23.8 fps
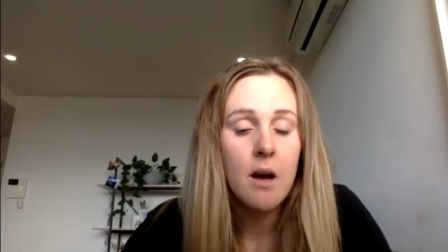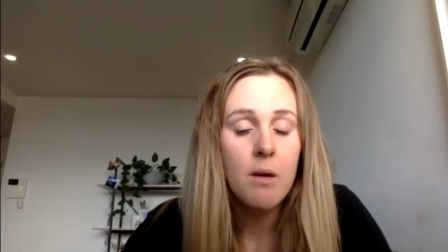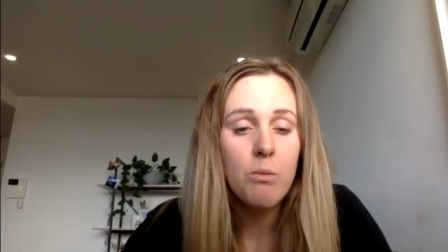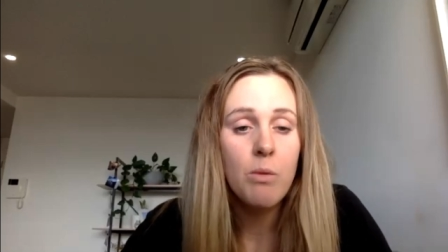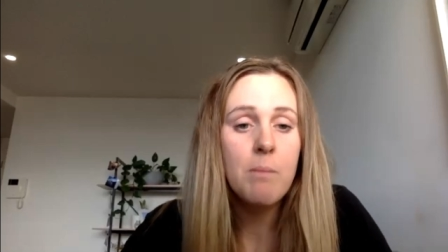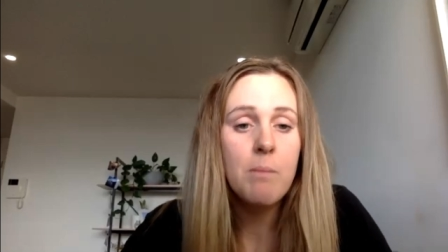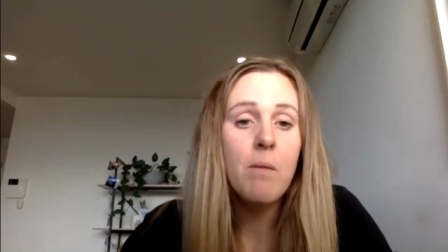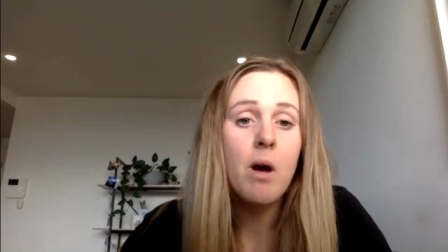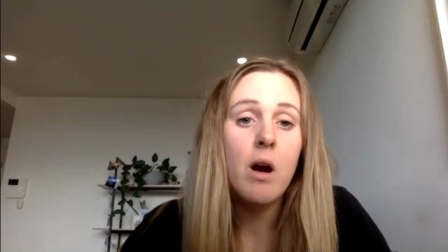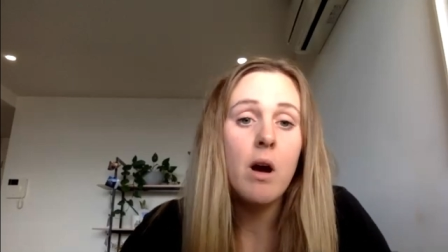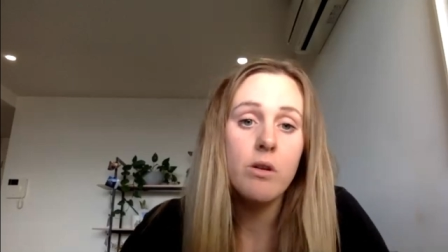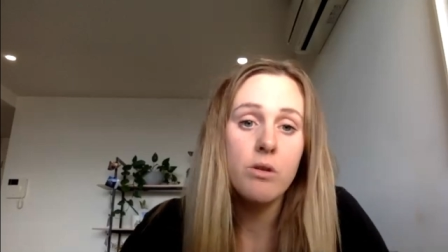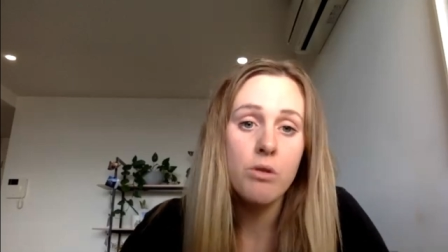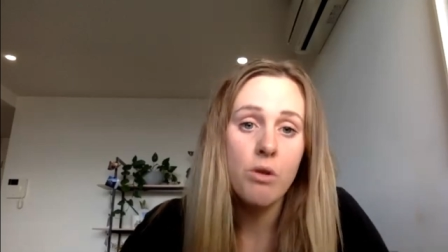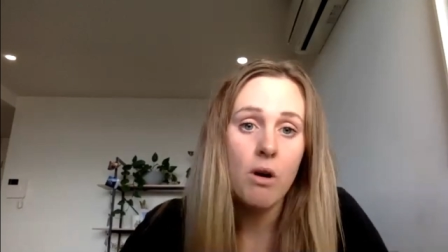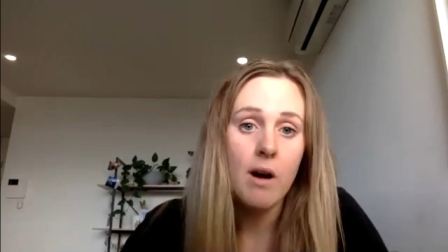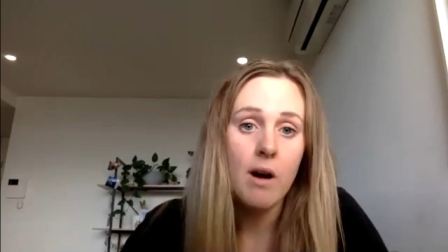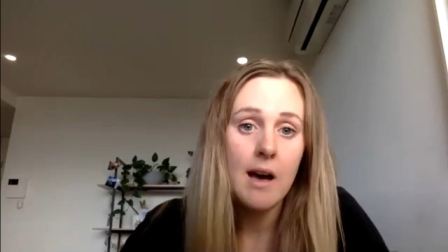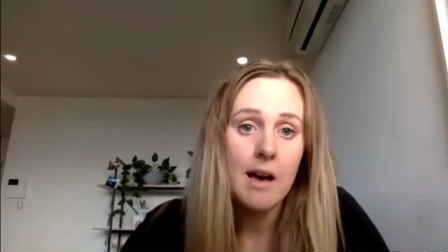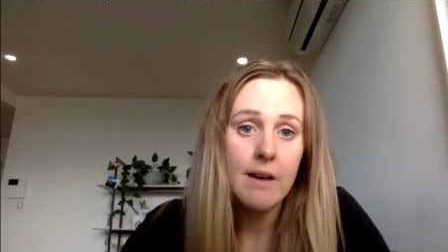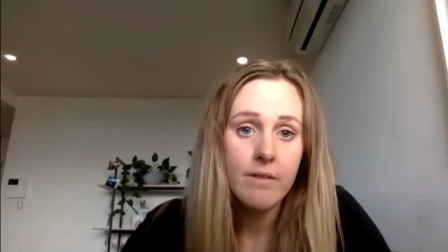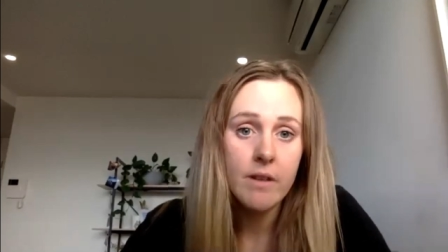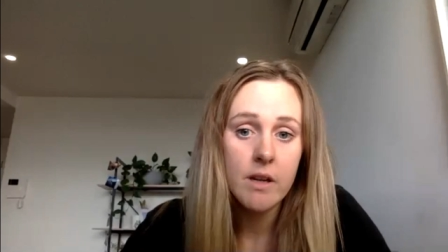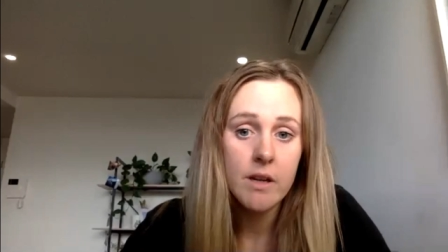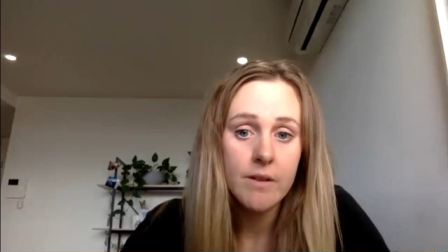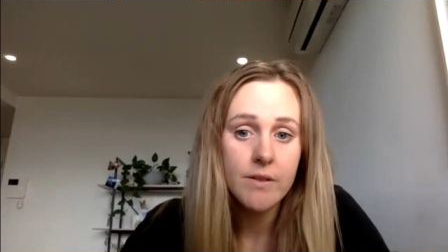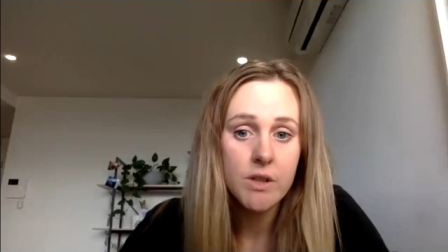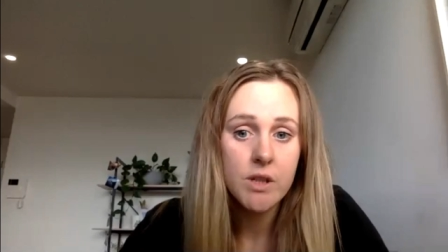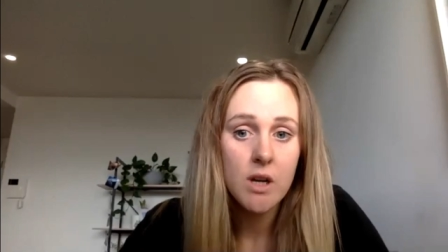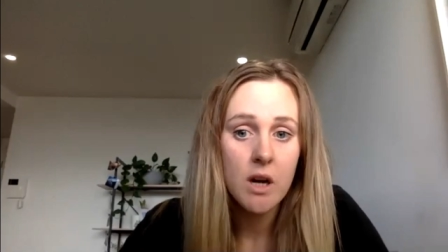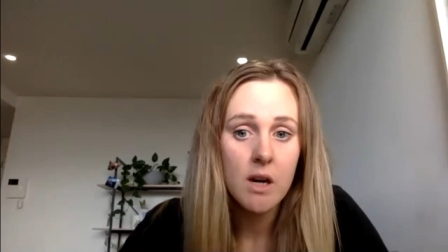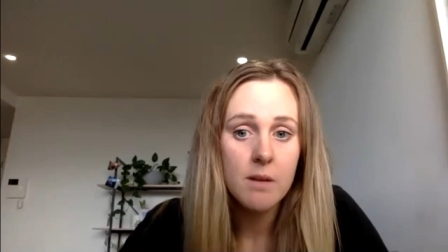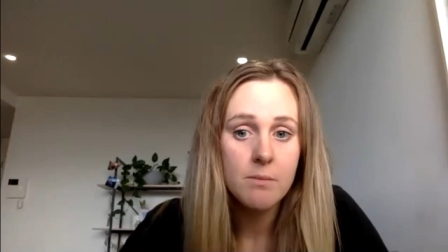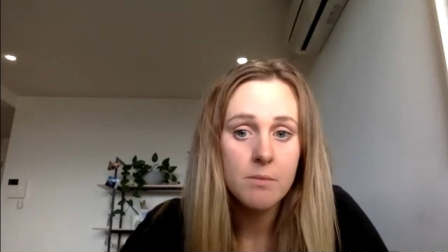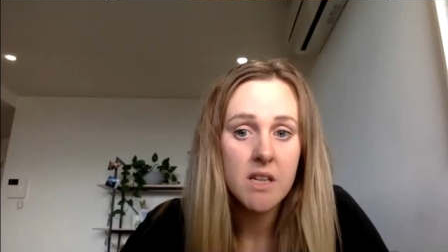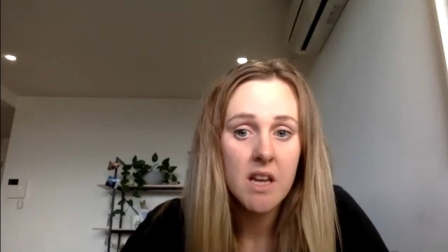We might not have enough
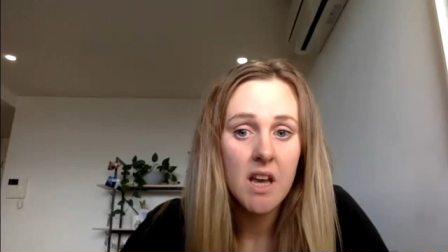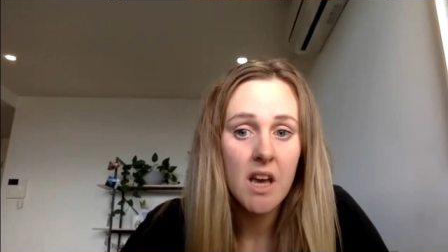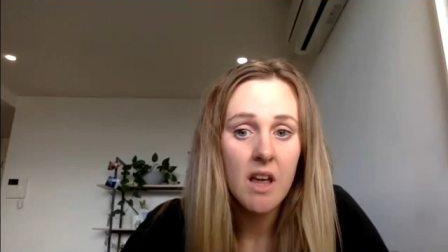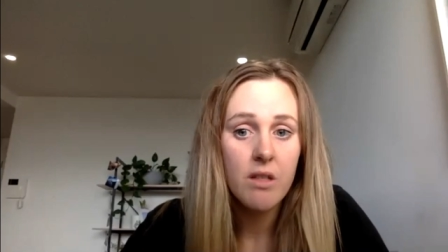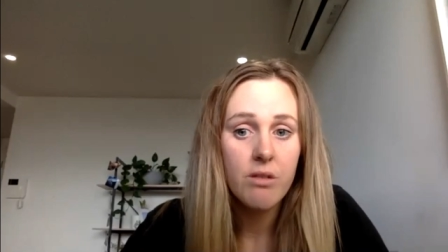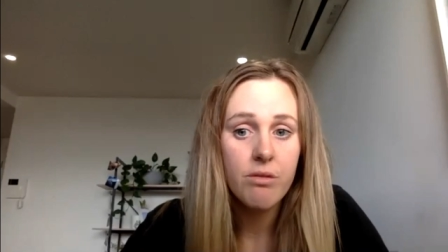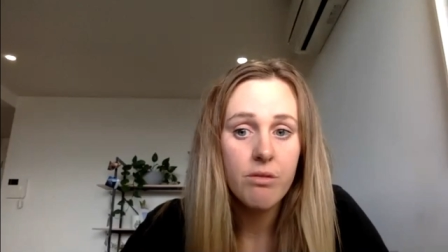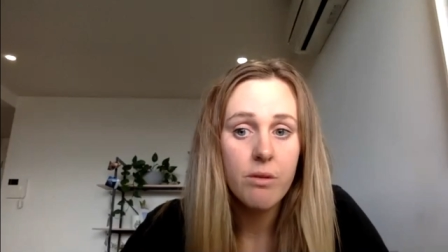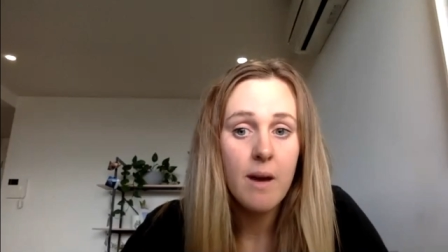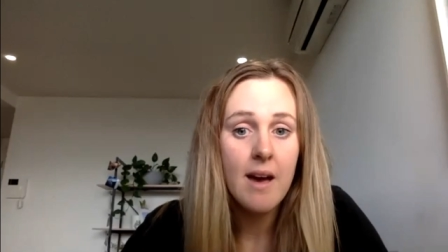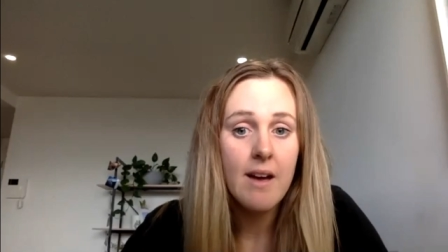time to get through